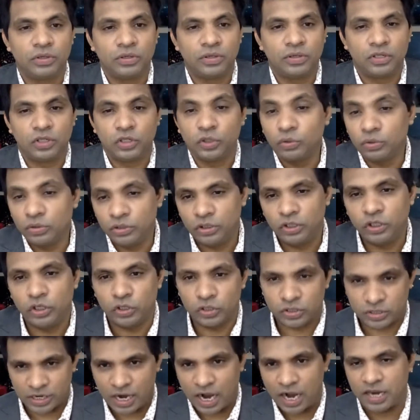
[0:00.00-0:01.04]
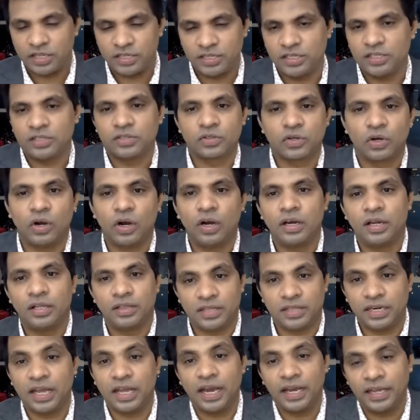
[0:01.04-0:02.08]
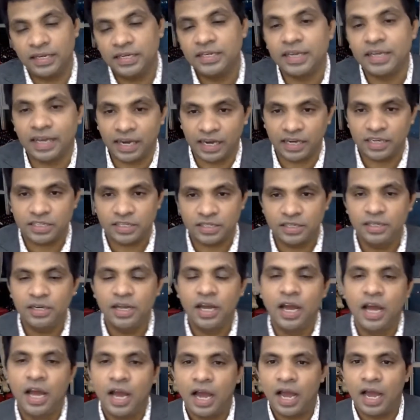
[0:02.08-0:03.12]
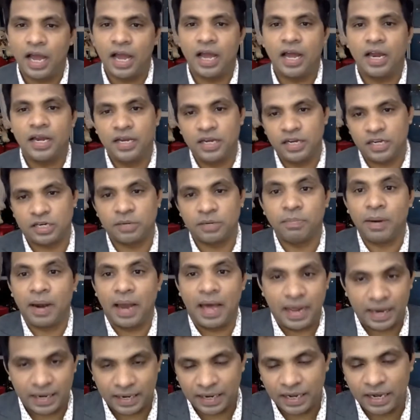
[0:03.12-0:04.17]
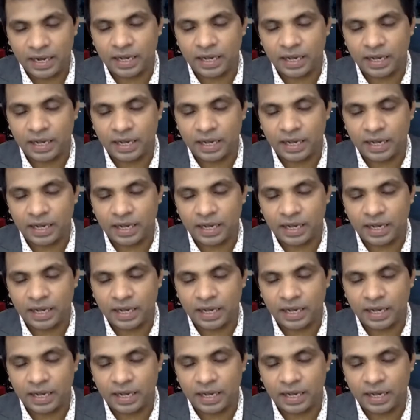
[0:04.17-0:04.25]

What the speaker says: two new strategies called the 3I integration and the RRR.